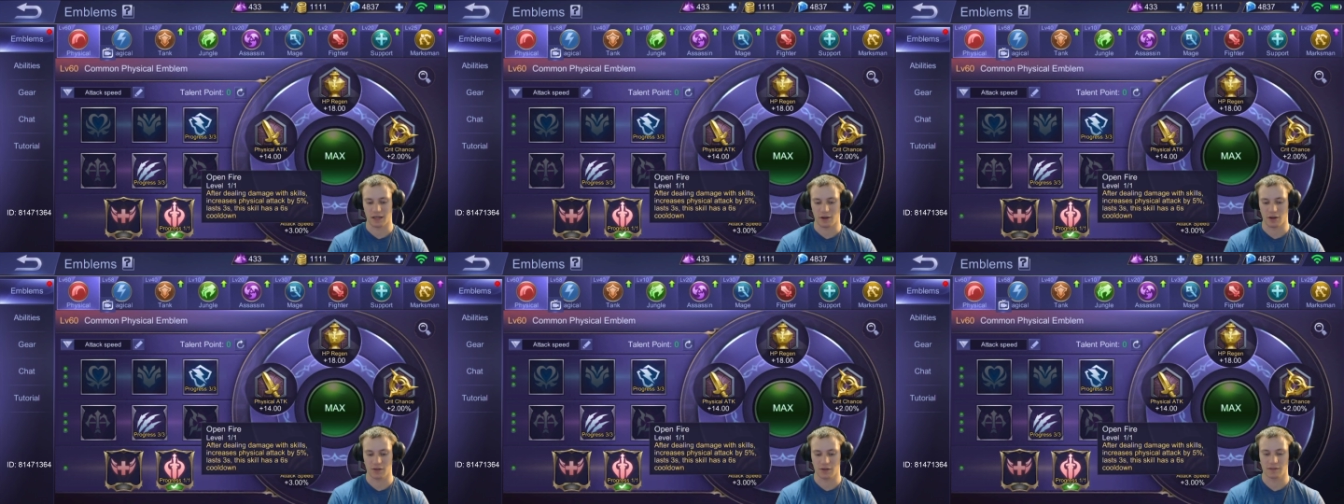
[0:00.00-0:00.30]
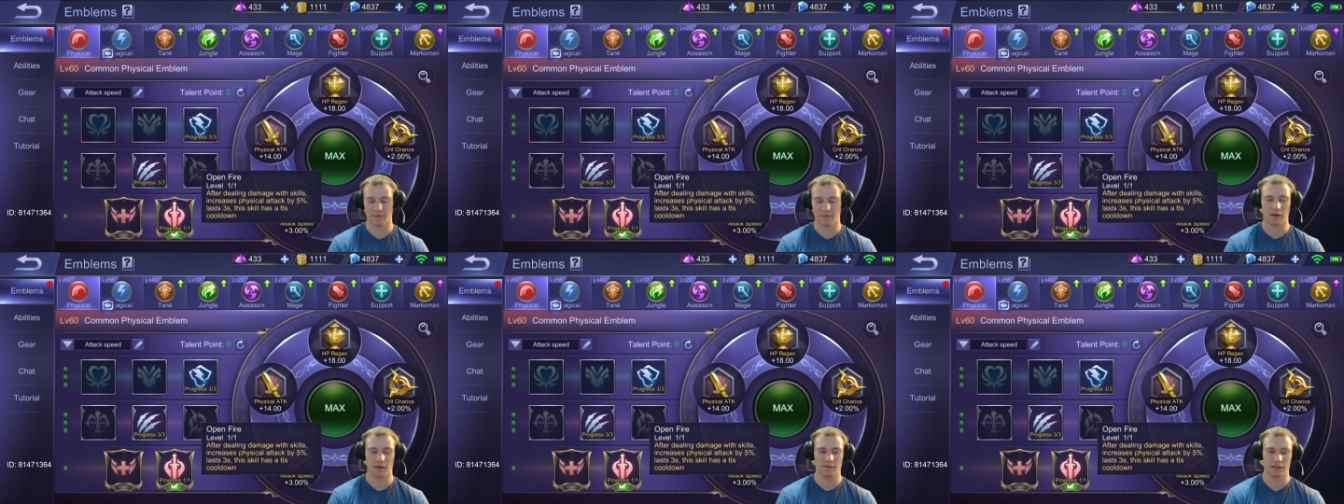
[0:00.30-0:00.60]

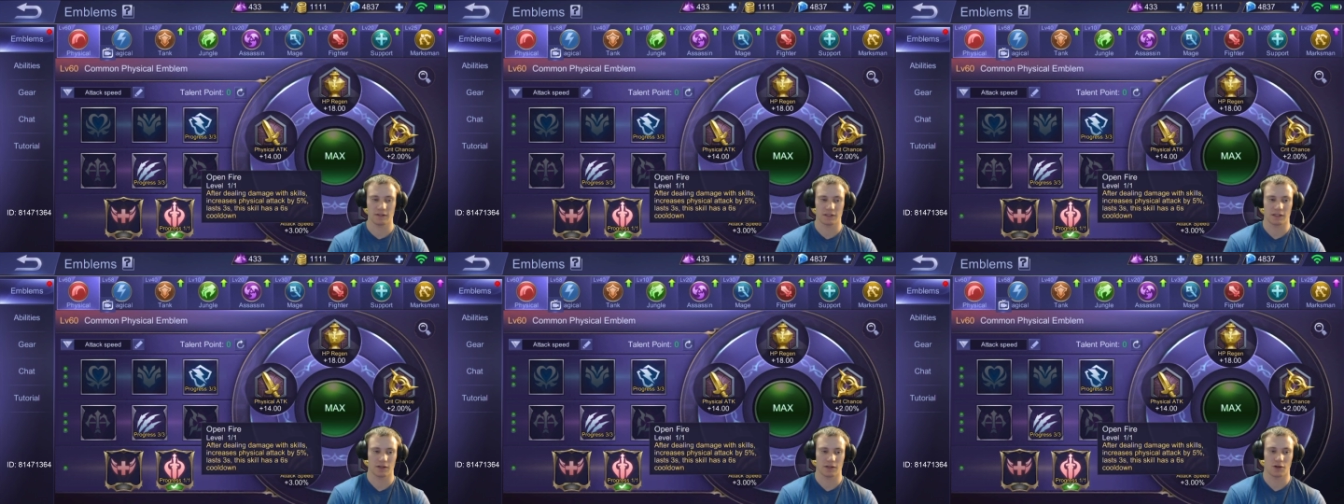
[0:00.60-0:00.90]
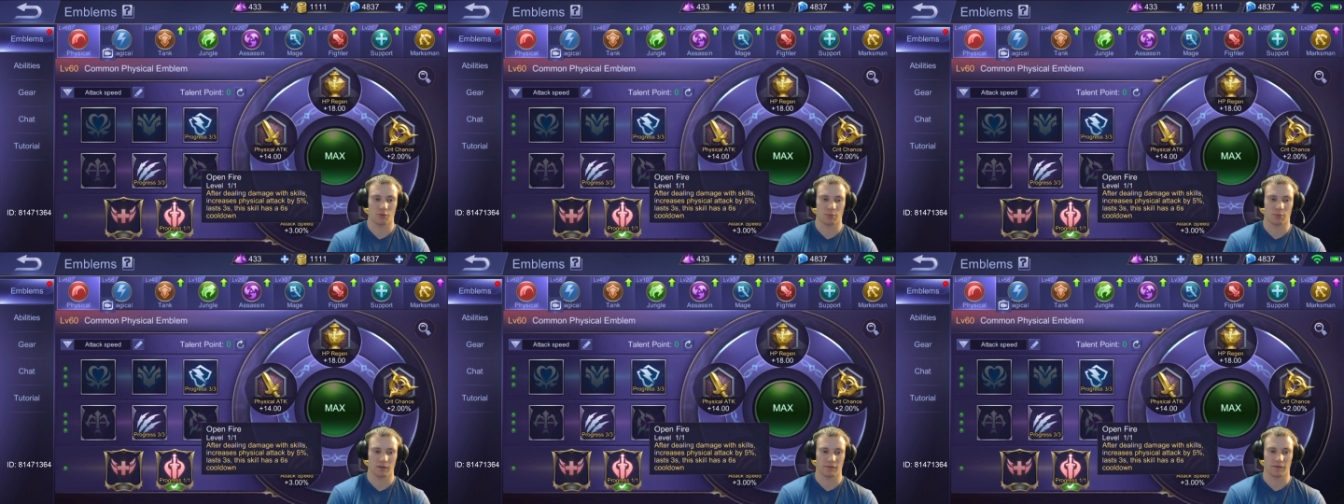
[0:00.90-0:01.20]
Obviously, the
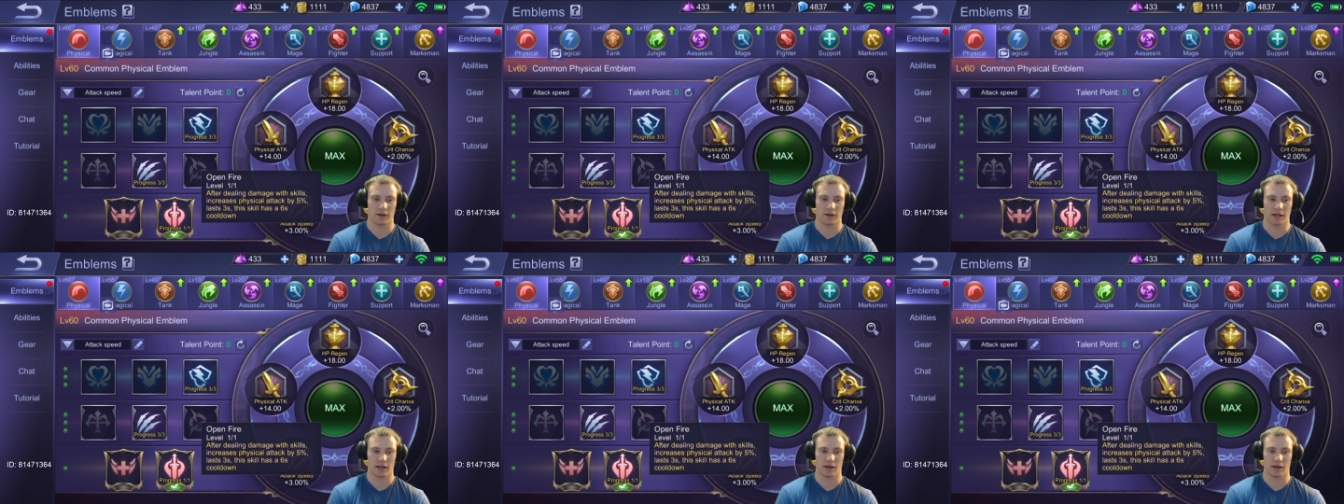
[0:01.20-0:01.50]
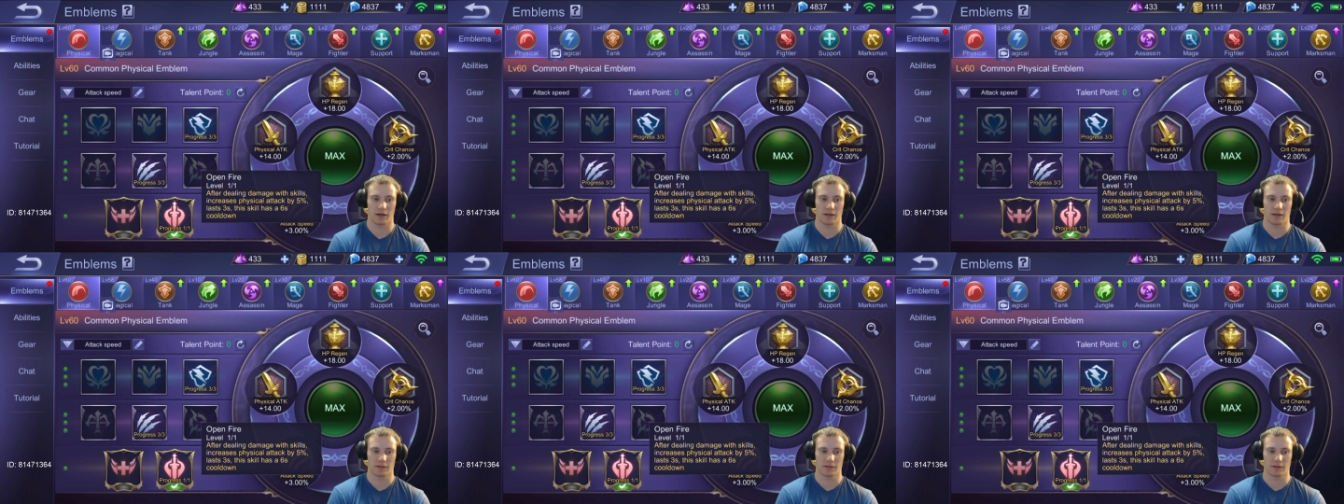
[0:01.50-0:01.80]
open
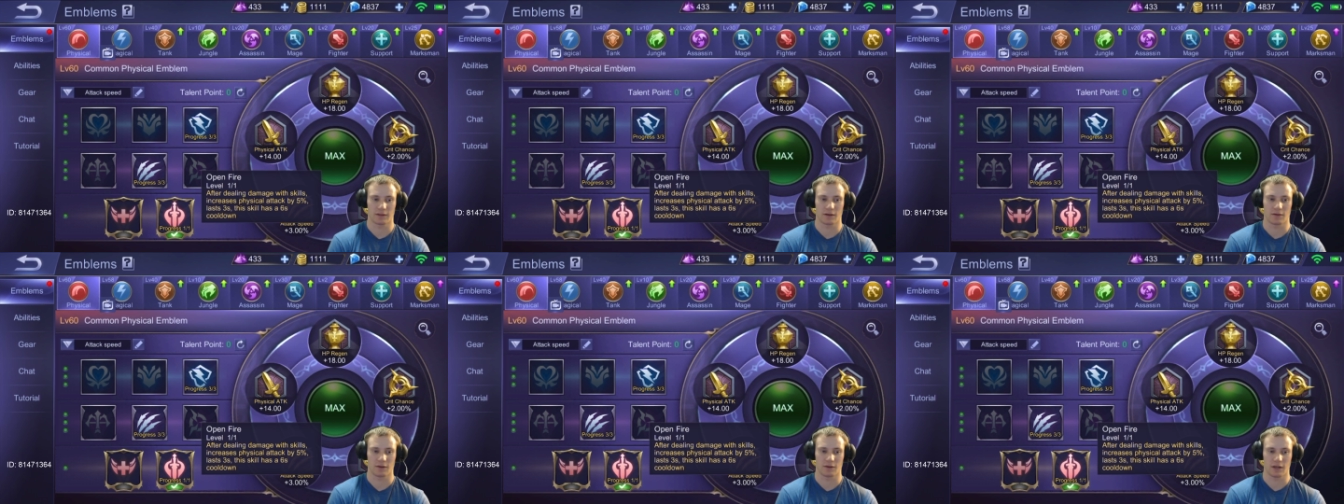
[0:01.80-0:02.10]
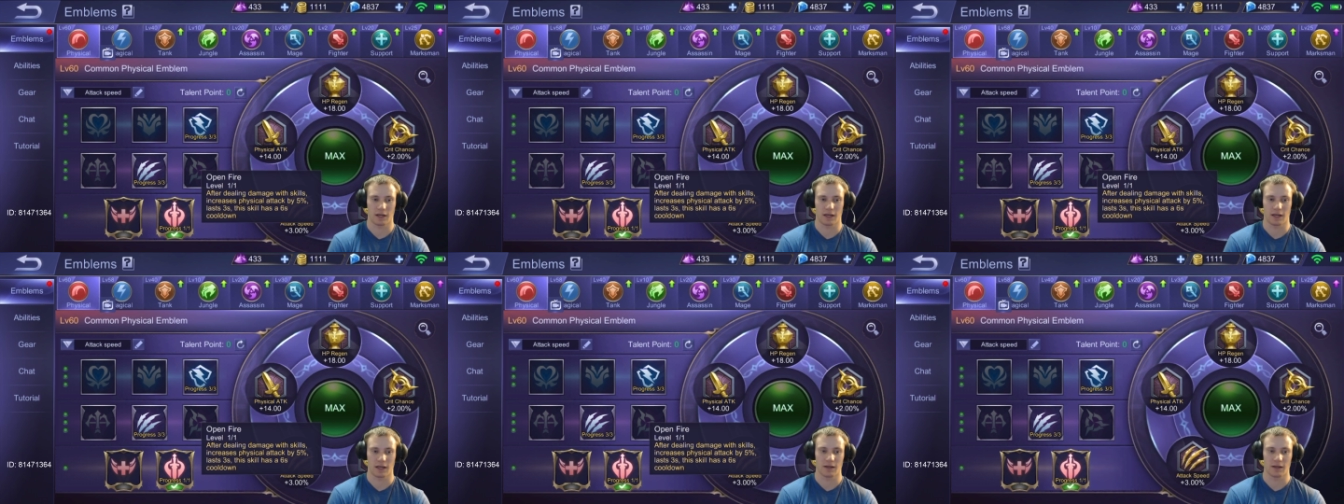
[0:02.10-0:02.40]
fire is
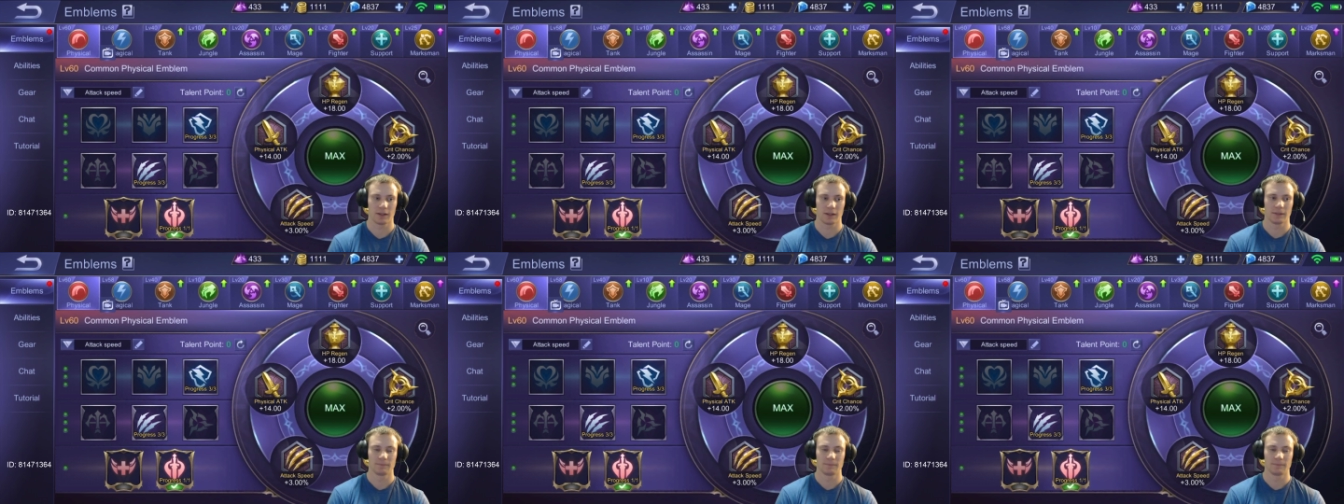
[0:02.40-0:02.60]
okay.